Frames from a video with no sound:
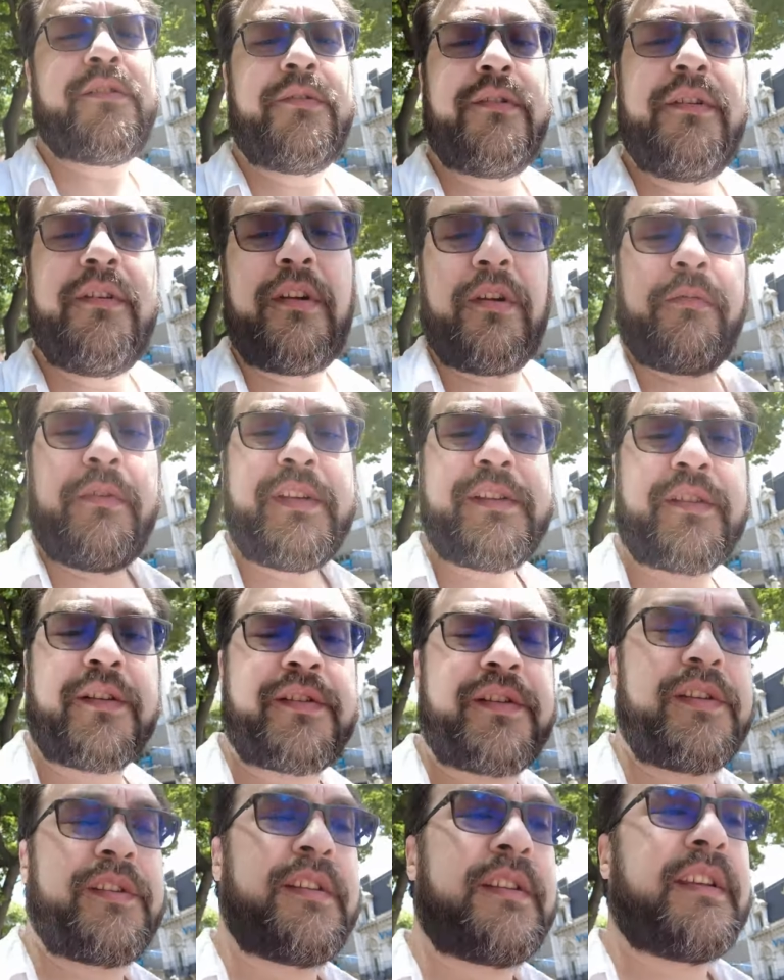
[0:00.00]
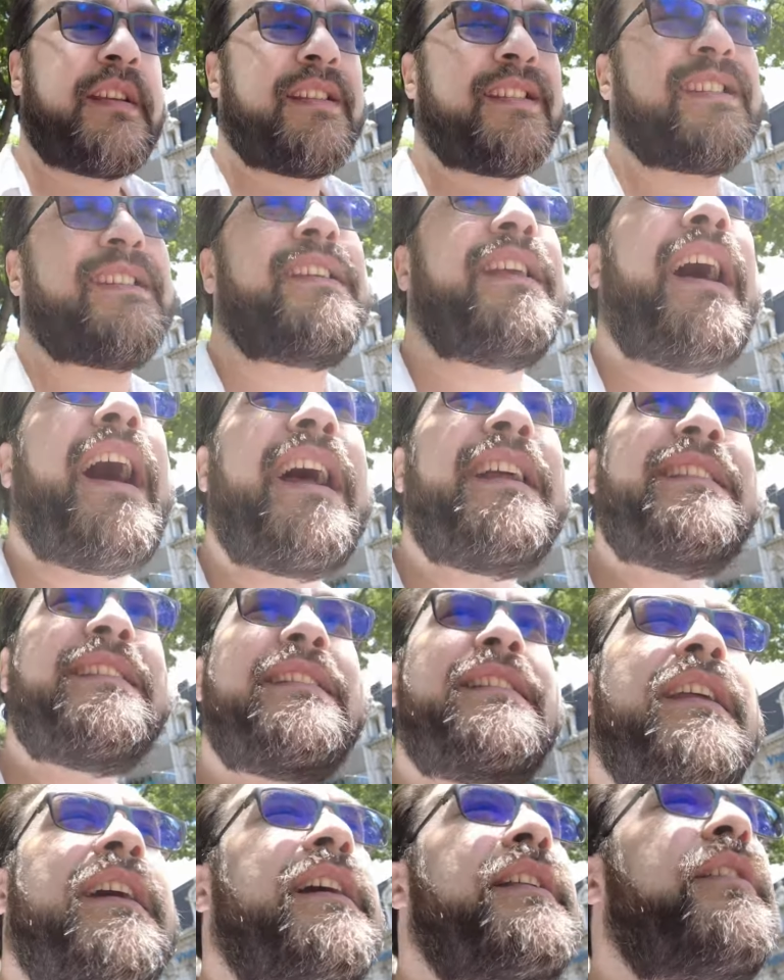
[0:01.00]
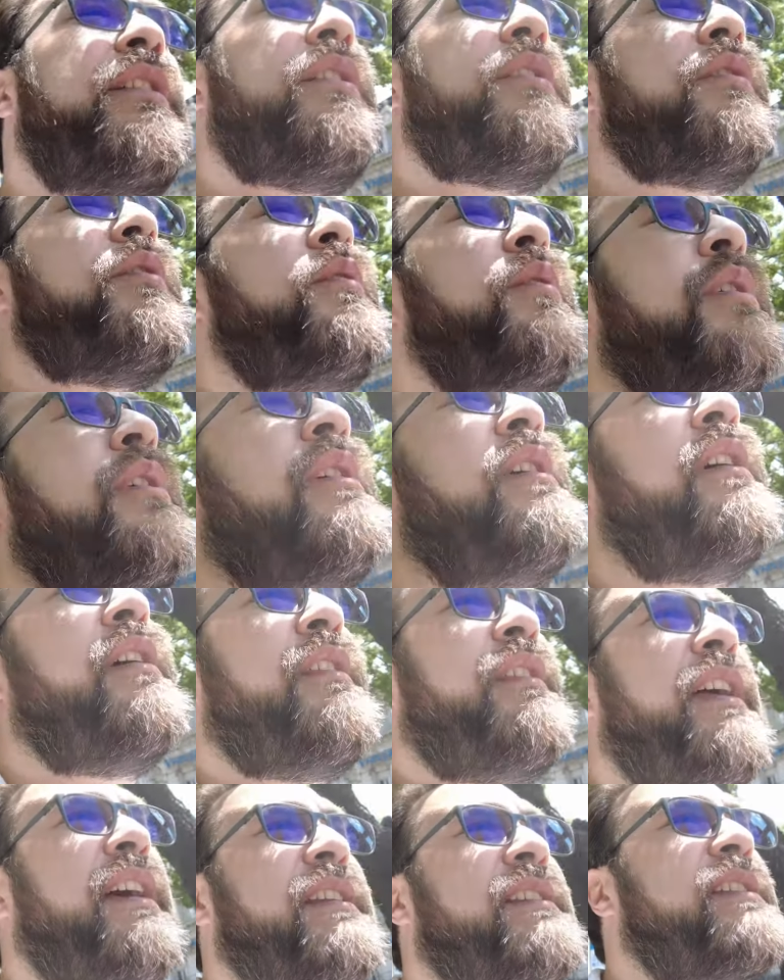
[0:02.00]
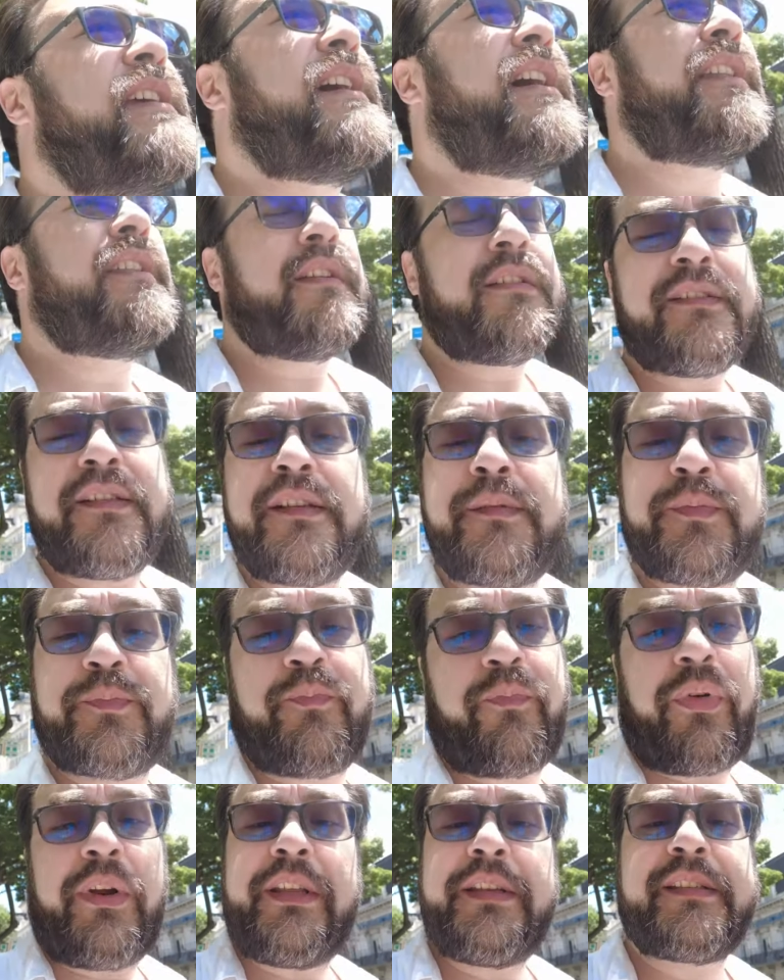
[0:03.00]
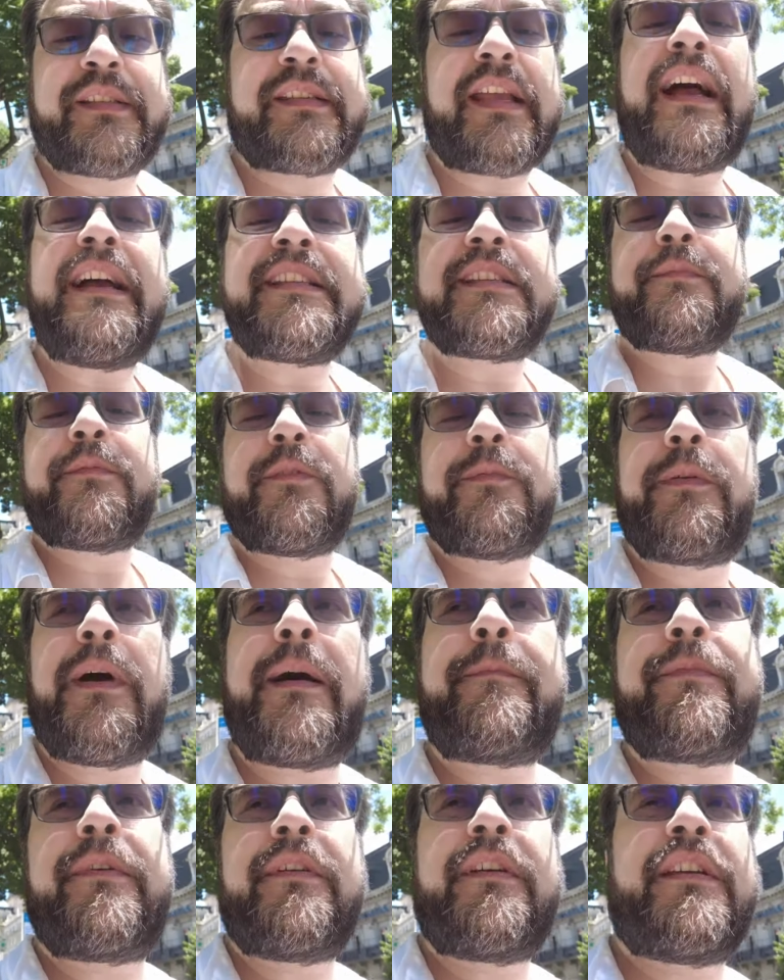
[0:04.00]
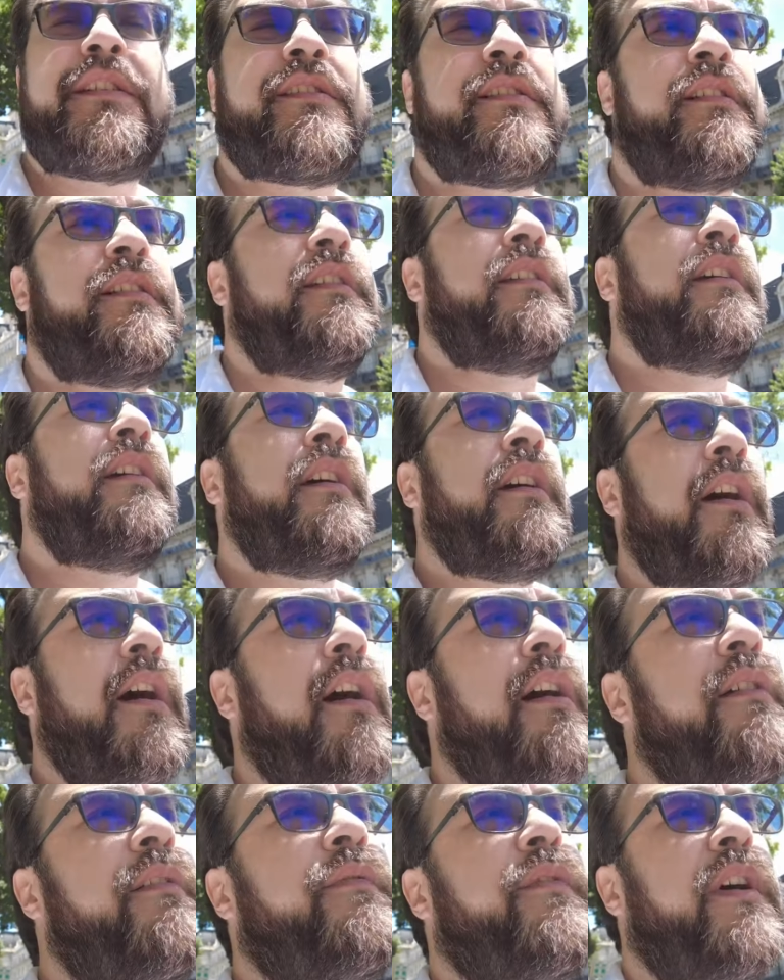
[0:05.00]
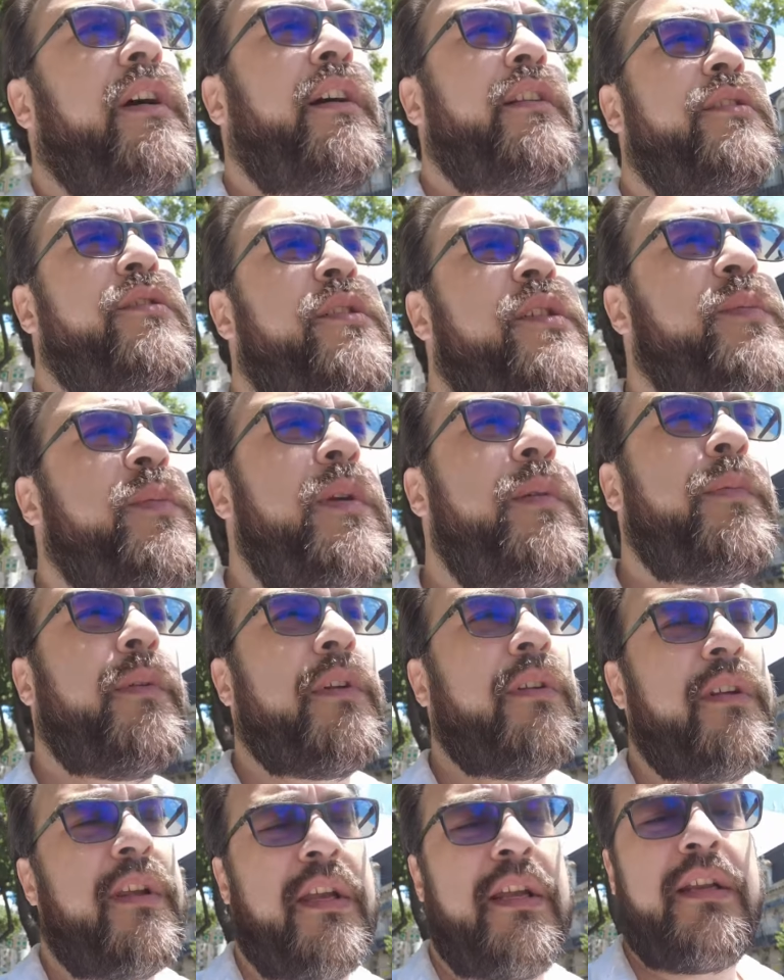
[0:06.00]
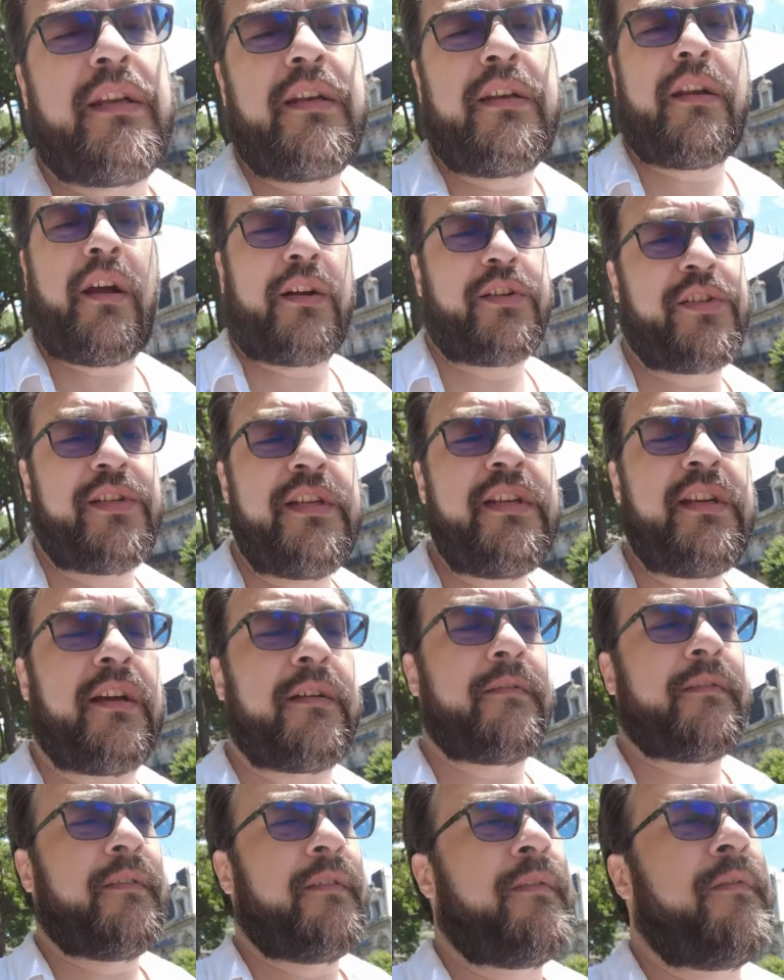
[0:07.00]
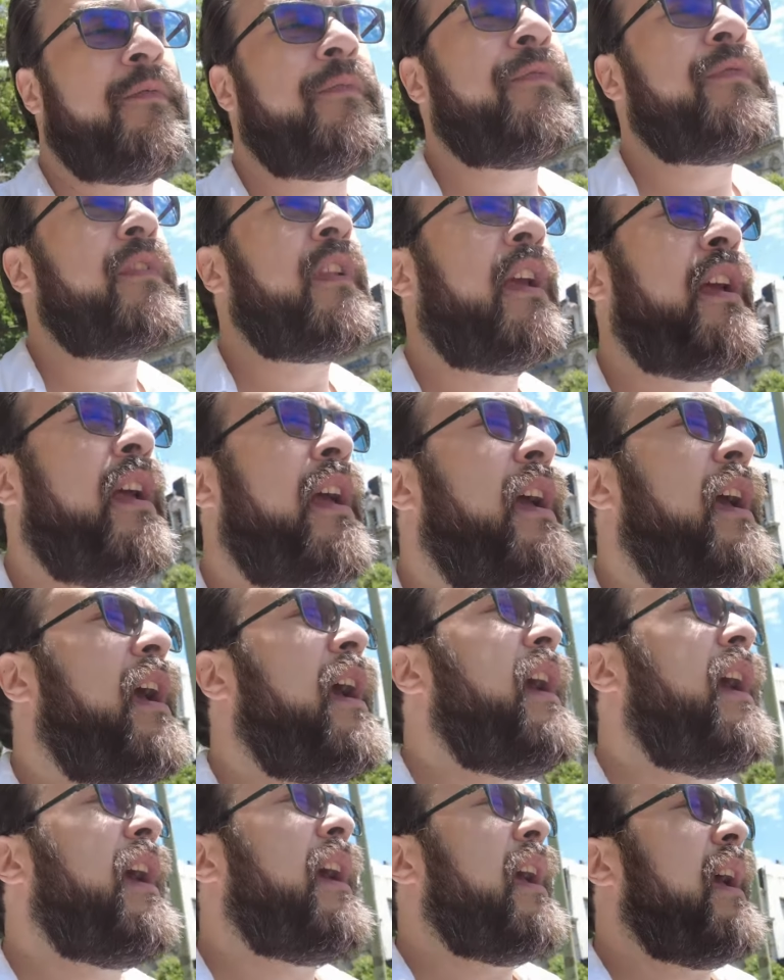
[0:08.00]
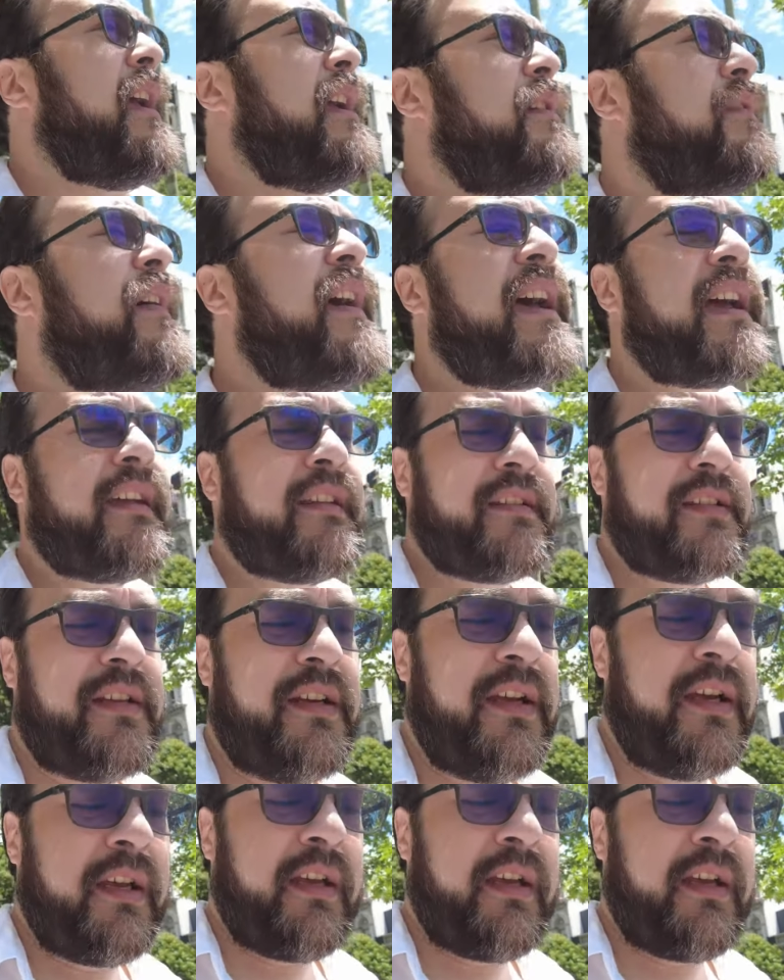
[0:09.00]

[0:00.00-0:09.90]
doing a little research into this, I did not know that uh, there's this pretty sizable population of uh, Jewish people in Argentina. In fact,